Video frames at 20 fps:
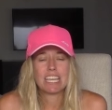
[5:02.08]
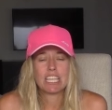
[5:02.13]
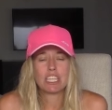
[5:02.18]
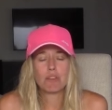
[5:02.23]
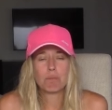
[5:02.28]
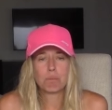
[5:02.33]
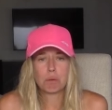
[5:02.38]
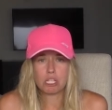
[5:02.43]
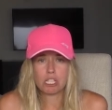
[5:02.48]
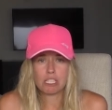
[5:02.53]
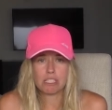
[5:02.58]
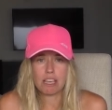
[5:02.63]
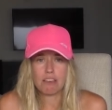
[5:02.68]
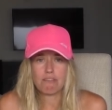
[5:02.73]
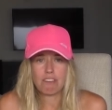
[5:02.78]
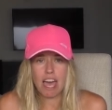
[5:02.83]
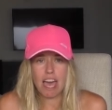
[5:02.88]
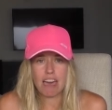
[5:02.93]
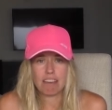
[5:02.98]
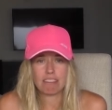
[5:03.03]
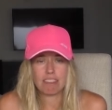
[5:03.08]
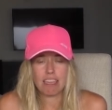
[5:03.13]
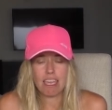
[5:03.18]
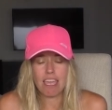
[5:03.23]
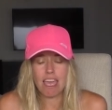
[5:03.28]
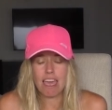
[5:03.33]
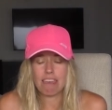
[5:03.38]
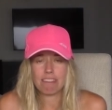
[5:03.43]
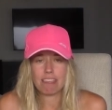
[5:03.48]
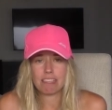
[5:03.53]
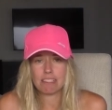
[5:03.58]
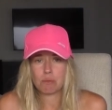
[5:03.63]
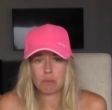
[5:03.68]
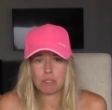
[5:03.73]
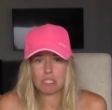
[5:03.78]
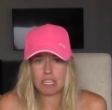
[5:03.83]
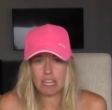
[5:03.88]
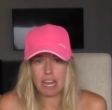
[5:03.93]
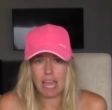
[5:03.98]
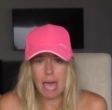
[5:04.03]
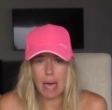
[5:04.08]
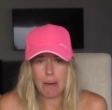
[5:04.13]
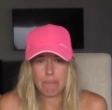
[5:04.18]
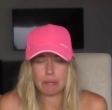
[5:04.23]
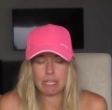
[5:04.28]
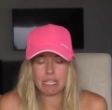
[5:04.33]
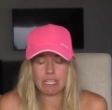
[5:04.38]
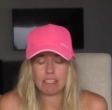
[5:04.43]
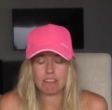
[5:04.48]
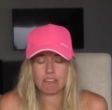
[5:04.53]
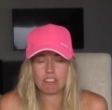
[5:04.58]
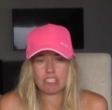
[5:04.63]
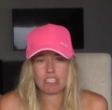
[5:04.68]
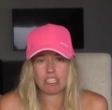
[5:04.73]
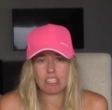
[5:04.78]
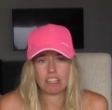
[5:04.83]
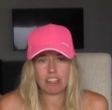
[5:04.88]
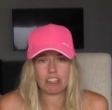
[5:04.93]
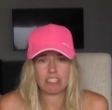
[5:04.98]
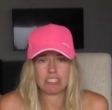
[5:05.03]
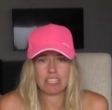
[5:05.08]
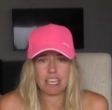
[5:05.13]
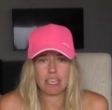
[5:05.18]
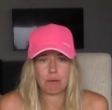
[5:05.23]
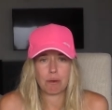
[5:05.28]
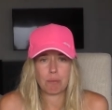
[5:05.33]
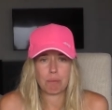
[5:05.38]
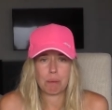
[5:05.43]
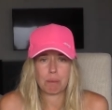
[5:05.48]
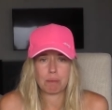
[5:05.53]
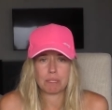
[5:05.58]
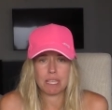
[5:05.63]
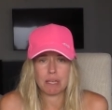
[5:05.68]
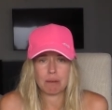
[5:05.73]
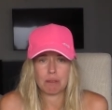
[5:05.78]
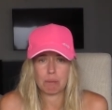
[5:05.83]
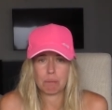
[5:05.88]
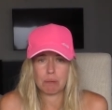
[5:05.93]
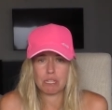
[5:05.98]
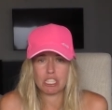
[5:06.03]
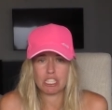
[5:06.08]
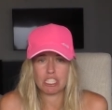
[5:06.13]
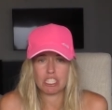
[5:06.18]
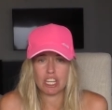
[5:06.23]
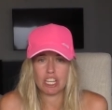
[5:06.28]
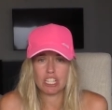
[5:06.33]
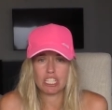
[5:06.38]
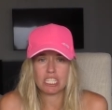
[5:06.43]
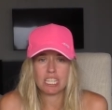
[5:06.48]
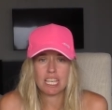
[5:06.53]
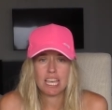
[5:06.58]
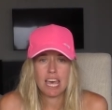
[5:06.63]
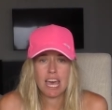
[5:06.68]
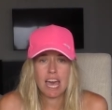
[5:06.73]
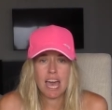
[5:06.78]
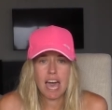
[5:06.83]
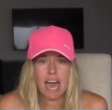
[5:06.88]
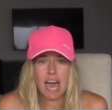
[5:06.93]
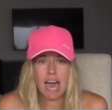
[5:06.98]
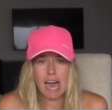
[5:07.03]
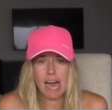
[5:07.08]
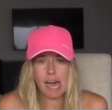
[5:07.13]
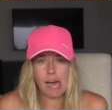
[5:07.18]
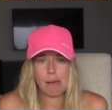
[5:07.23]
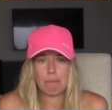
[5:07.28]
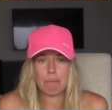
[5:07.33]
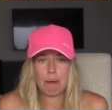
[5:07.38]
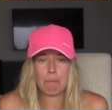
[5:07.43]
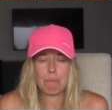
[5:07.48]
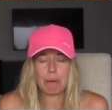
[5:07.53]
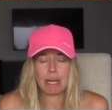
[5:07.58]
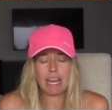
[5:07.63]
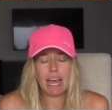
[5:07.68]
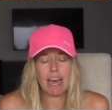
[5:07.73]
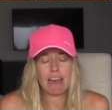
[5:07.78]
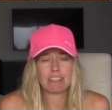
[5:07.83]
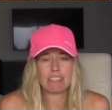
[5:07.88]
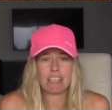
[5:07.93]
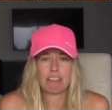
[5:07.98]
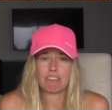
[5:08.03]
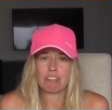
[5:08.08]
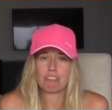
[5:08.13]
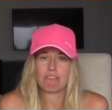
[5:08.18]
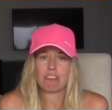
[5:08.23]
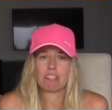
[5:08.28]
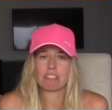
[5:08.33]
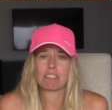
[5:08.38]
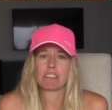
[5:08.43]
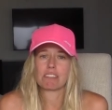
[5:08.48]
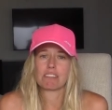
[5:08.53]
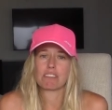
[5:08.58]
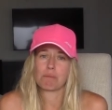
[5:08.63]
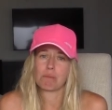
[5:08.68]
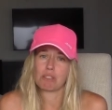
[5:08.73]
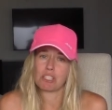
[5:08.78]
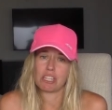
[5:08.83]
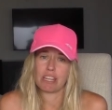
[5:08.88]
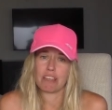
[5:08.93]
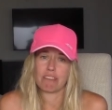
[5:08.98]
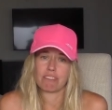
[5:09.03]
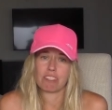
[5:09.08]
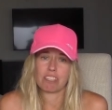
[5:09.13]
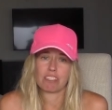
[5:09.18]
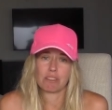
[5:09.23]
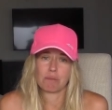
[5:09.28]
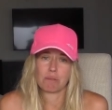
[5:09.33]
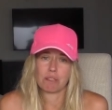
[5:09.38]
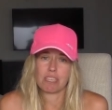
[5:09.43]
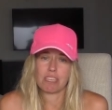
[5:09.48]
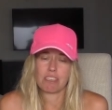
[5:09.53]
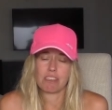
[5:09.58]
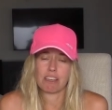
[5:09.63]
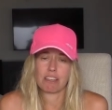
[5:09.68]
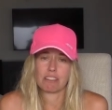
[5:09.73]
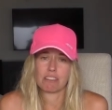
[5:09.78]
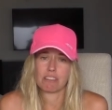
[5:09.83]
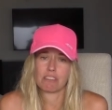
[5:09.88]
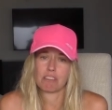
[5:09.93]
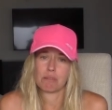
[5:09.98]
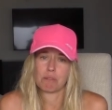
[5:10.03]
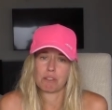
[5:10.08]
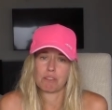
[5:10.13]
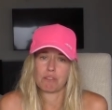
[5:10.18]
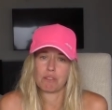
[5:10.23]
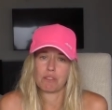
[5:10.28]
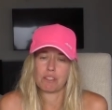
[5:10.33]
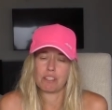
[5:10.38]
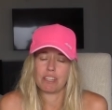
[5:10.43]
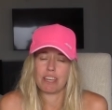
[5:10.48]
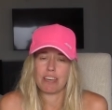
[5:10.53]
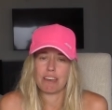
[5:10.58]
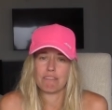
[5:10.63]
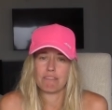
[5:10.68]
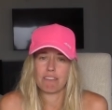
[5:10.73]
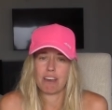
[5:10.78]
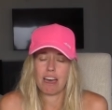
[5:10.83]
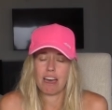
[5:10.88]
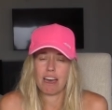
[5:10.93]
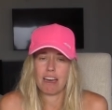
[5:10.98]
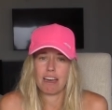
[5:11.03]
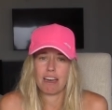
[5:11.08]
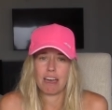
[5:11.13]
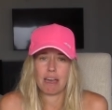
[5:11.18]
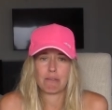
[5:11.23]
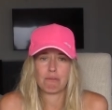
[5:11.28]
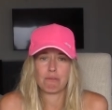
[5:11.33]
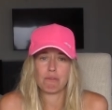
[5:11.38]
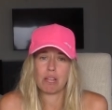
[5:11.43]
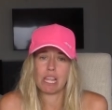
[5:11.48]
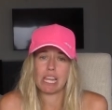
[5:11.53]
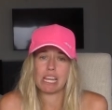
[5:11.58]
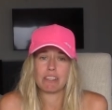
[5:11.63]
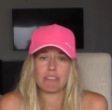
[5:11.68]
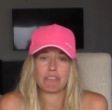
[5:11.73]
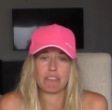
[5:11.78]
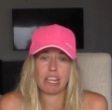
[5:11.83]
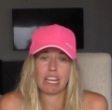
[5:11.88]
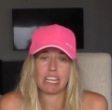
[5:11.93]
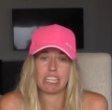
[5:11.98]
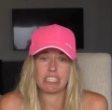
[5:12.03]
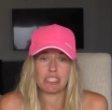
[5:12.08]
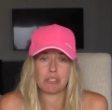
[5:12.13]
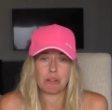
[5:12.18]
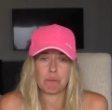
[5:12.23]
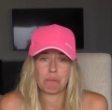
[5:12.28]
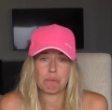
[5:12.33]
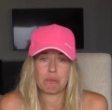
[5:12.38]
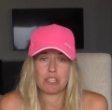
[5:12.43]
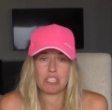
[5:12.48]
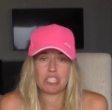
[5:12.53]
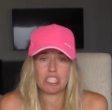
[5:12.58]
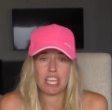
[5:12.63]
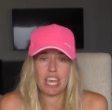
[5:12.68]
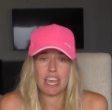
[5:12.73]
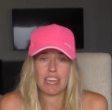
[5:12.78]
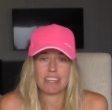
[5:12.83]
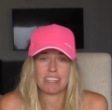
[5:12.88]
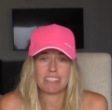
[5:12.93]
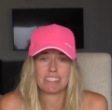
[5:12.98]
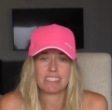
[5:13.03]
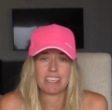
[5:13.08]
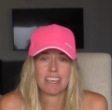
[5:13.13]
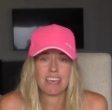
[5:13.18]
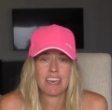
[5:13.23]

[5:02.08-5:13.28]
you put yourself out there and that's what's gonna happen, and you just gotta take what people say with a pinch of salt. But I definitely felt so much love, so I just want to thank you guys so much for all the love. I really, really do appreciate it.